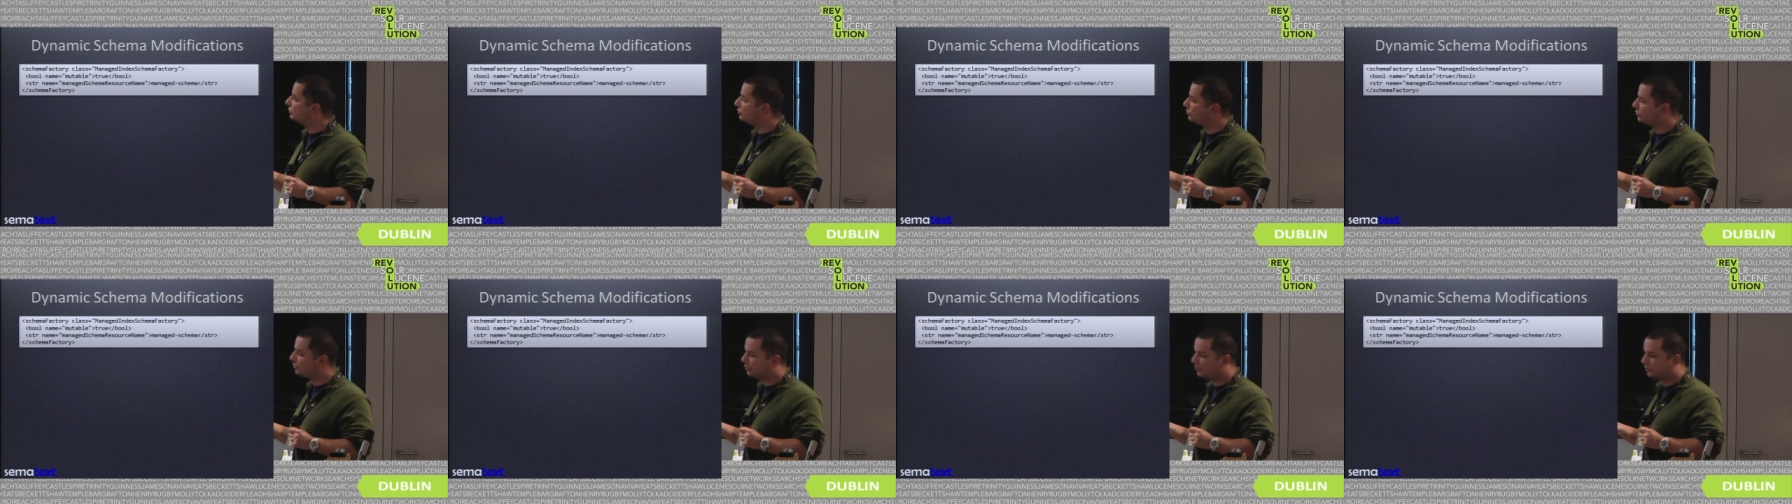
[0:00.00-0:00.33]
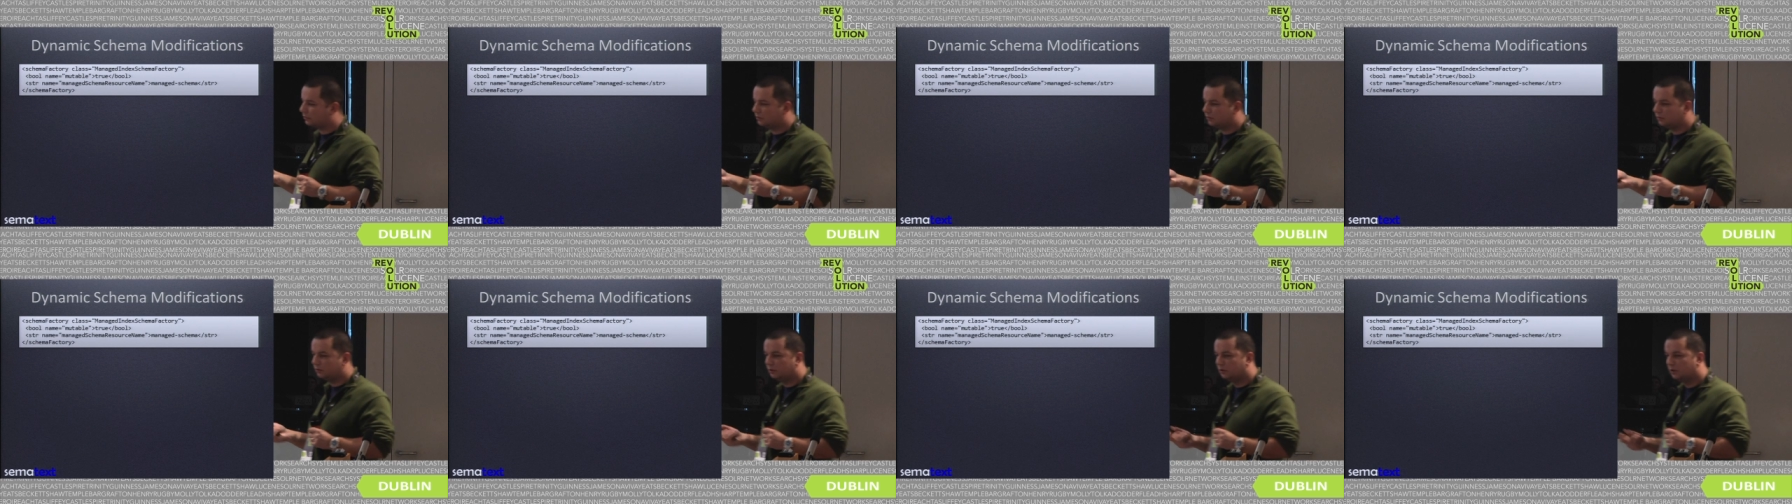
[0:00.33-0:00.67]
to
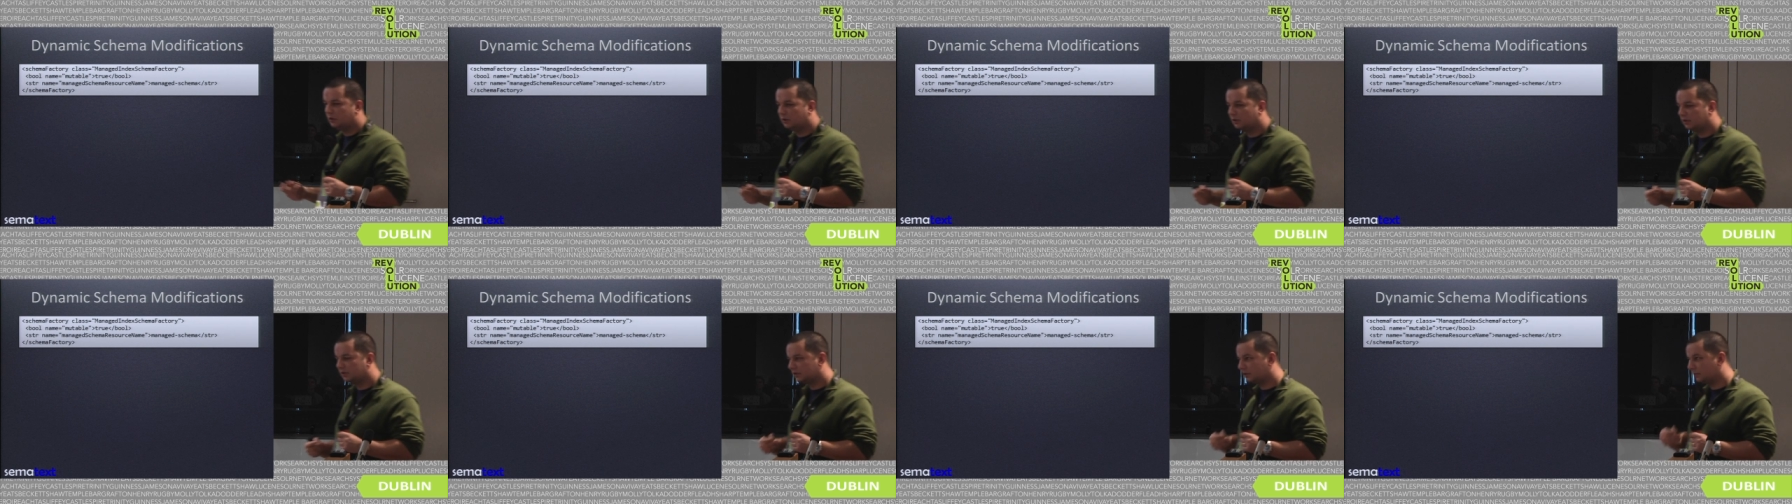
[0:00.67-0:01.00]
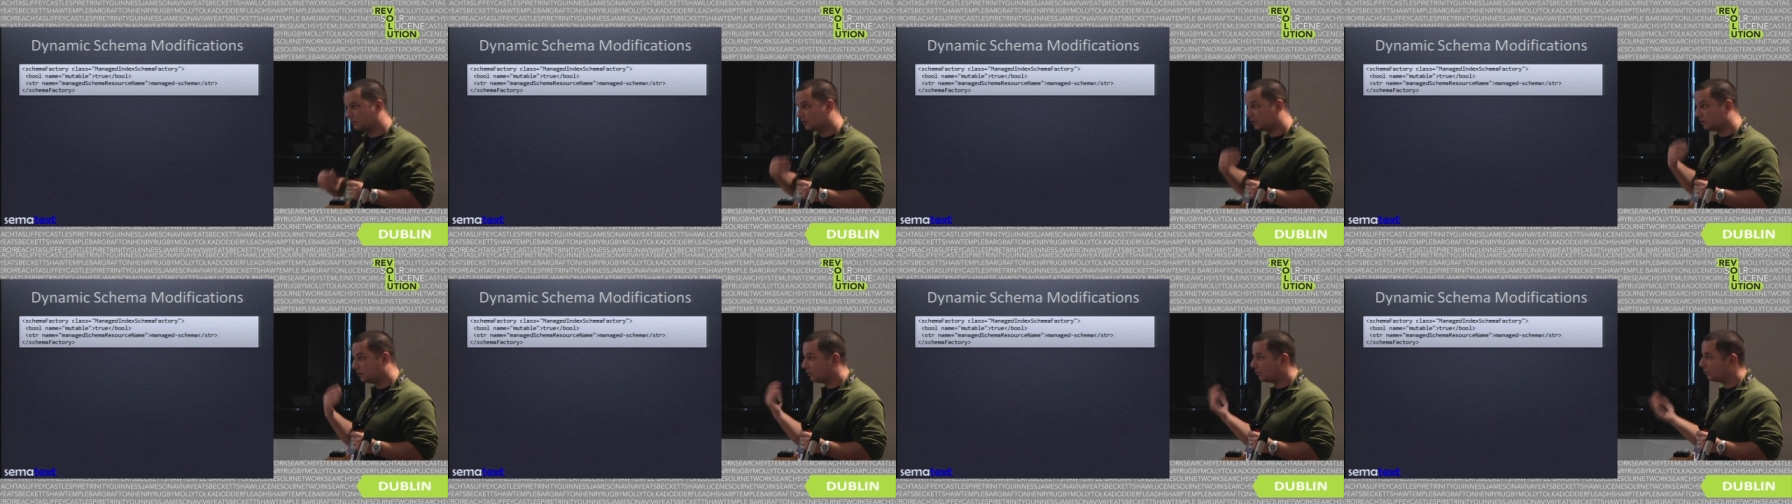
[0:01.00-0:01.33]
true, so
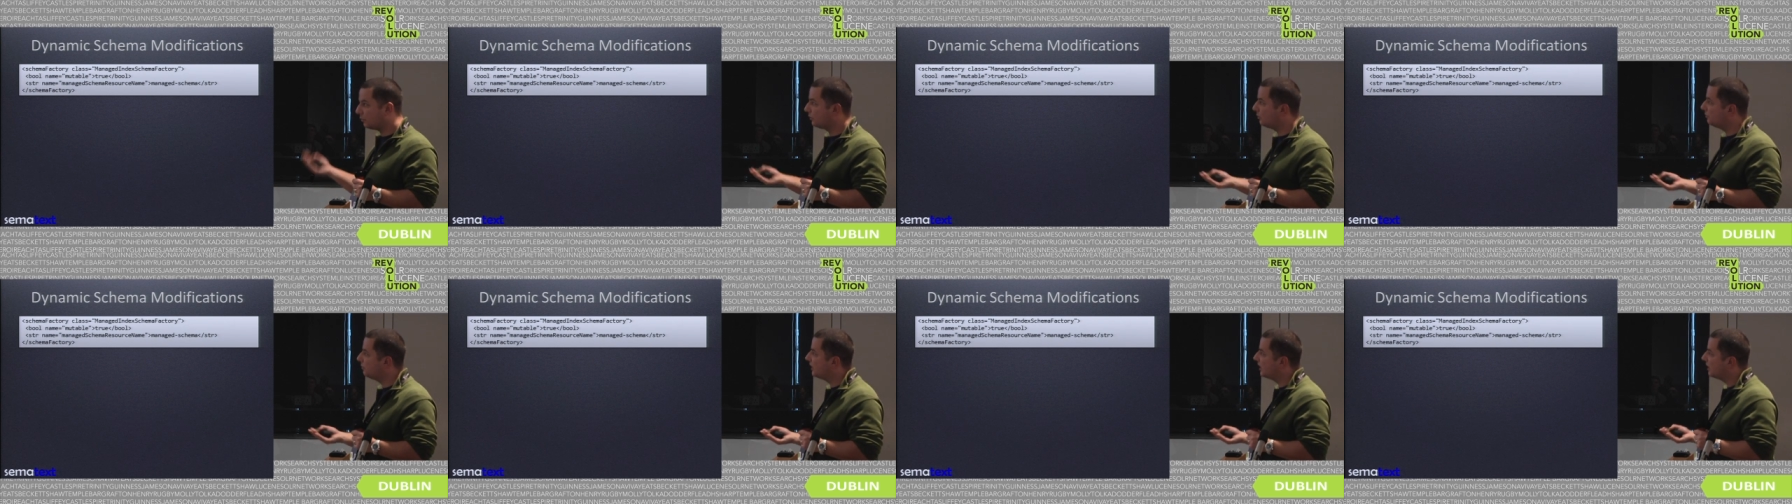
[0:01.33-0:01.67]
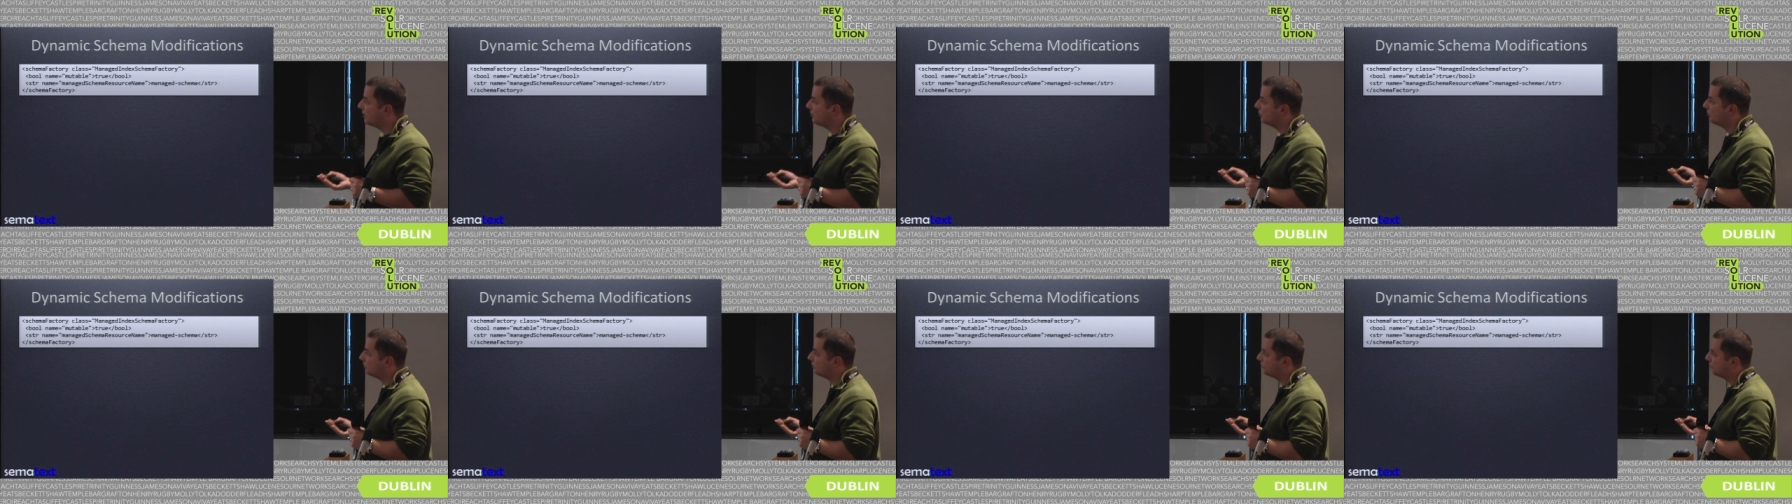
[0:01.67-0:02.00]
Solr will be
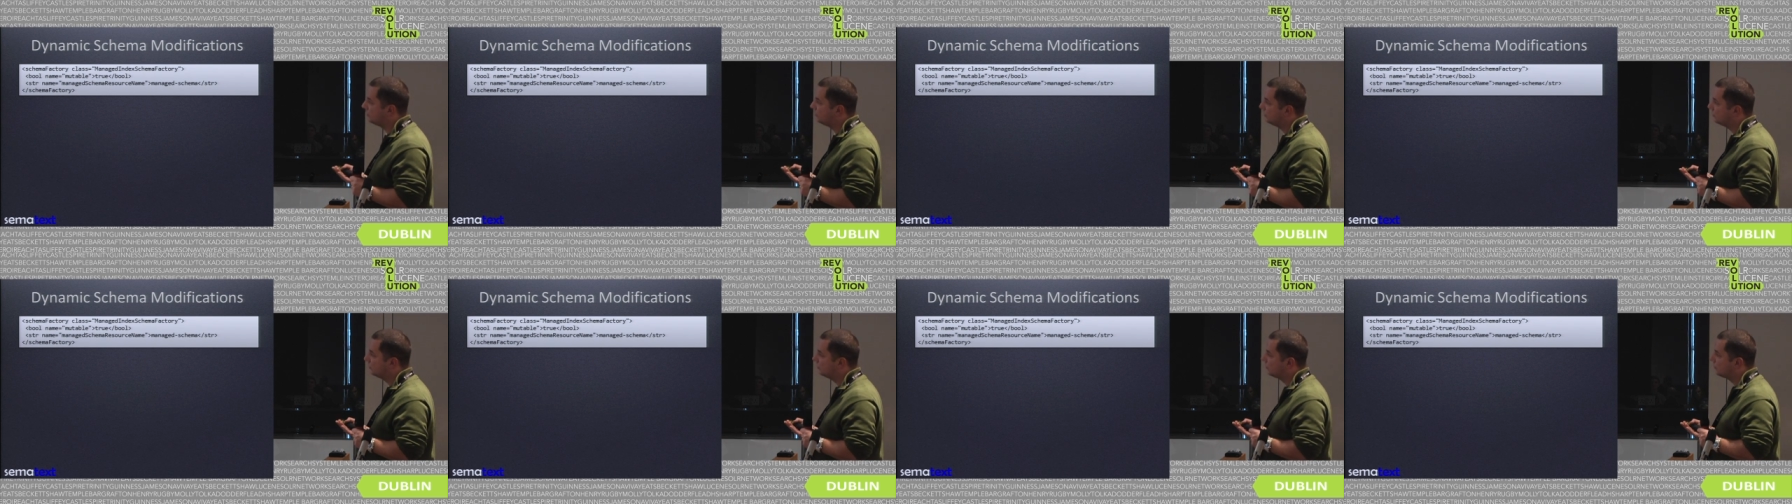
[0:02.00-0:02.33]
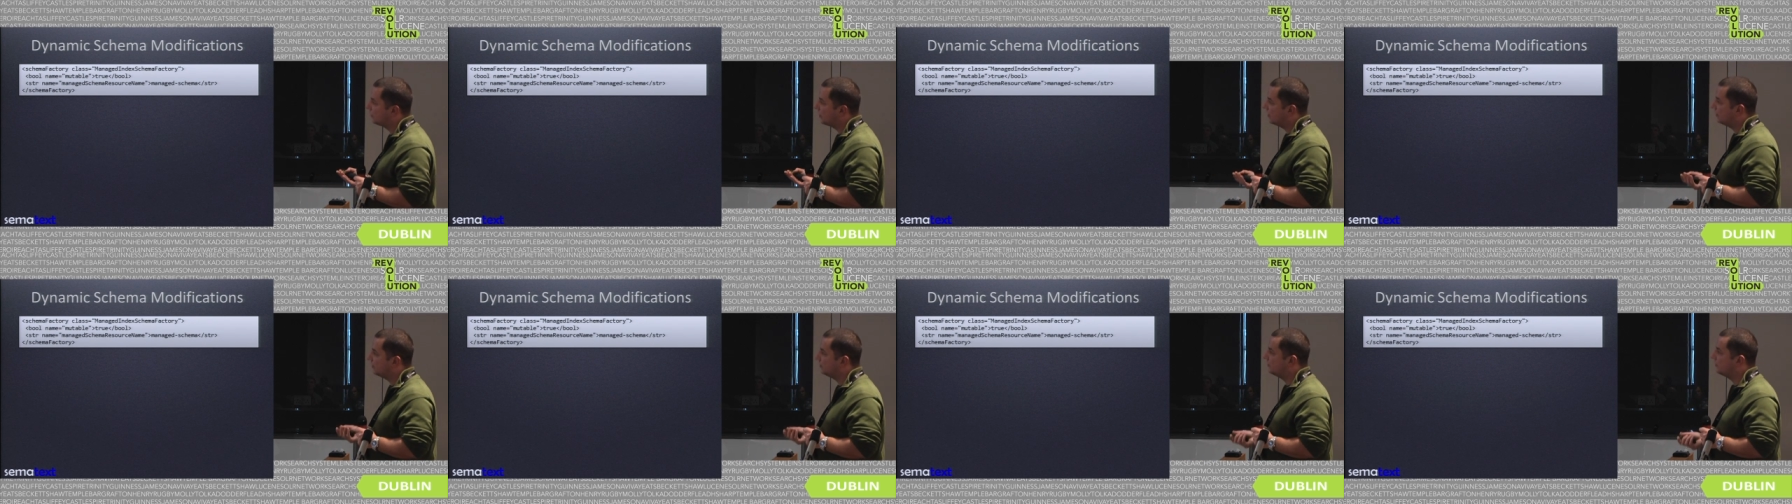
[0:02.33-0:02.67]
able to
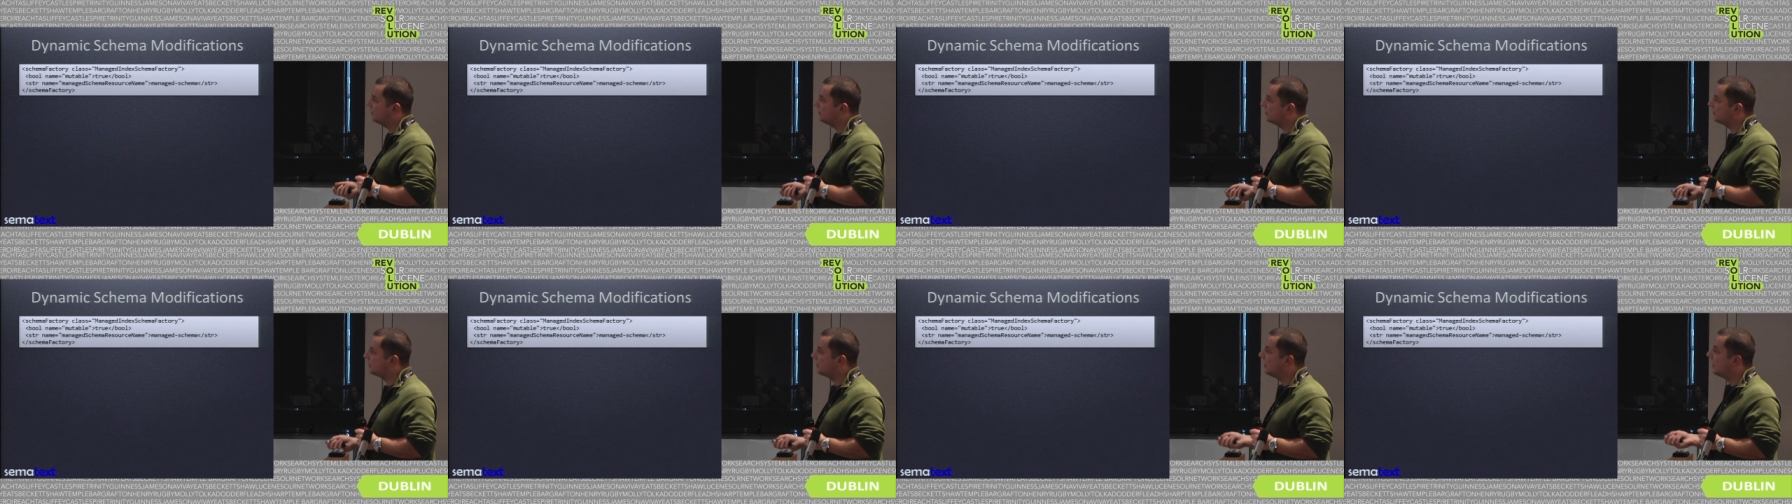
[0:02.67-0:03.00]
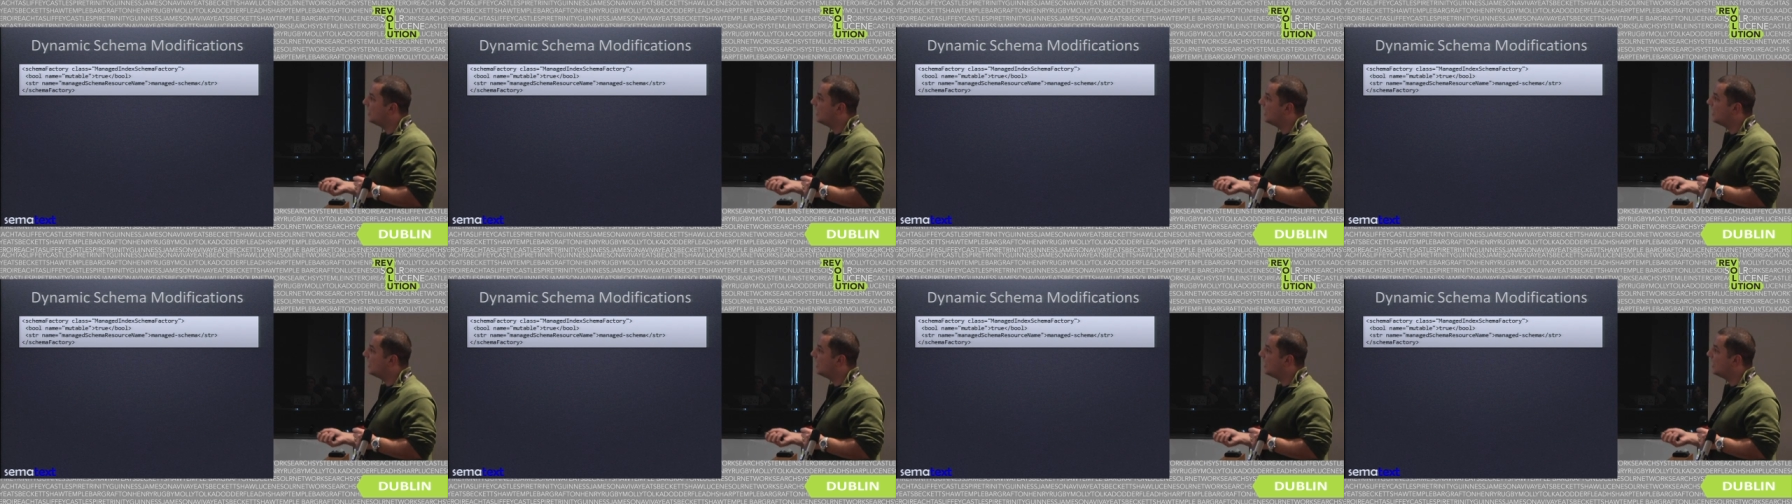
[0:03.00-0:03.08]
write to it.